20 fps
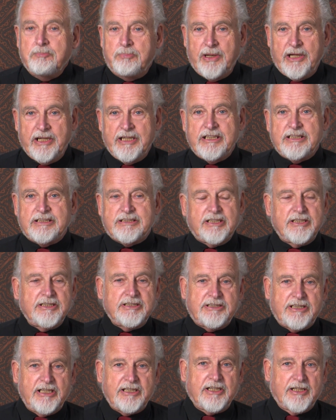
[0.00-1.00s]
Please
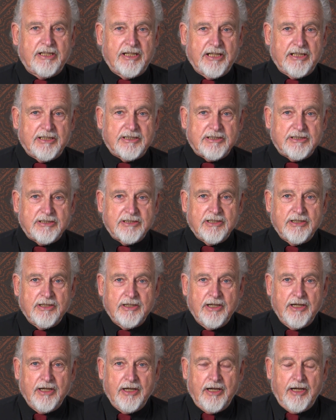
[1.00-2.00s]
consider this.
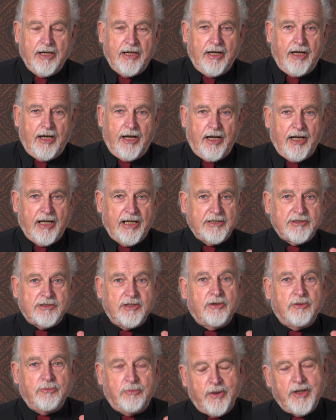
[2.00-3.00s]

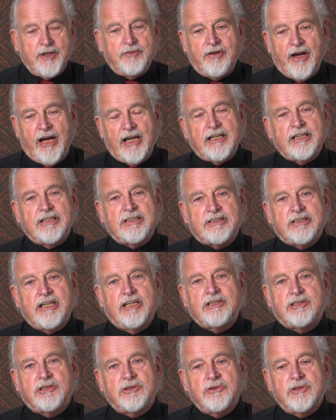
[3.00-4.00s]
And we've had it
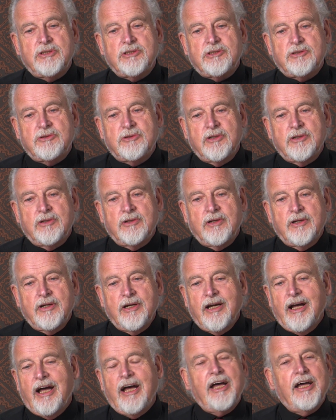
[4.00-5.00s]
said to us,
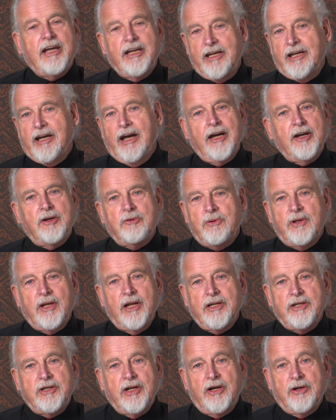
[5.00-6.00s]
hey, how will
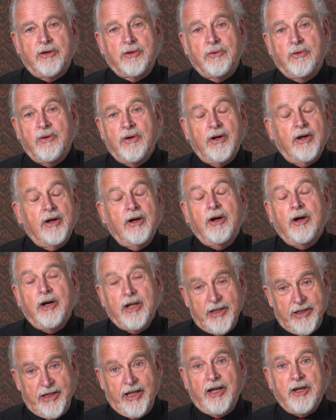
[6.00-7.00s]
they know?
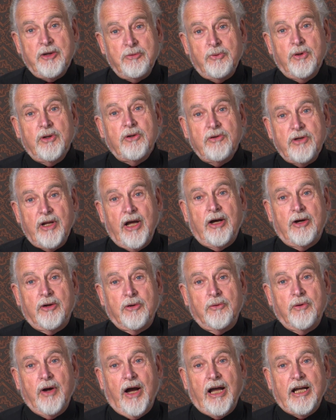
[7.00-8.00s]
They will
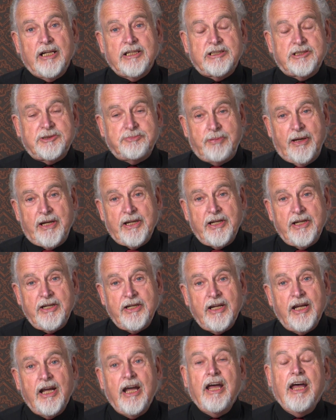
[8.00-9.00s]
know. And
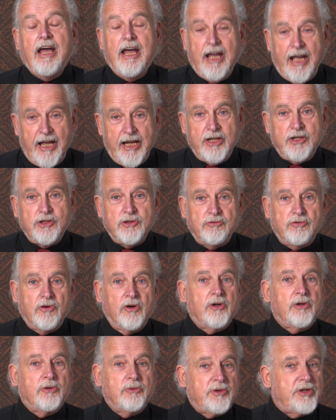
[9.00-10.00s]
Spain, in the
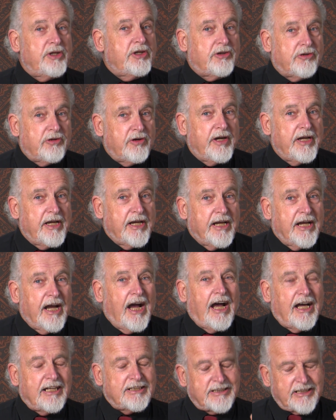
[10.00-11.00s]
royal decree,
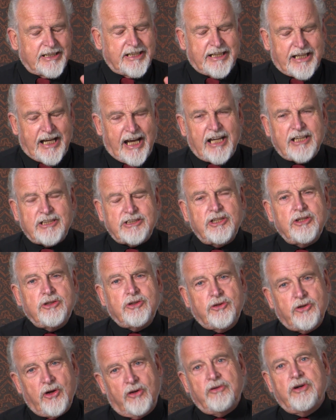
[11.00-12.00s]
has
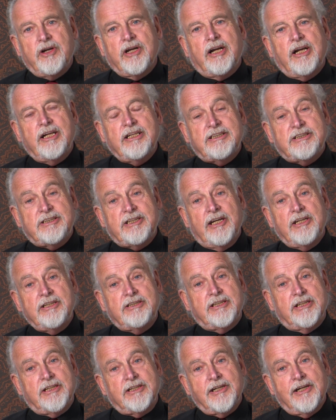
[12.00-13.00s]
categorically
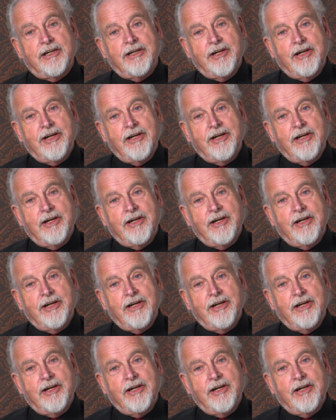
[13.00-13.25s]
stated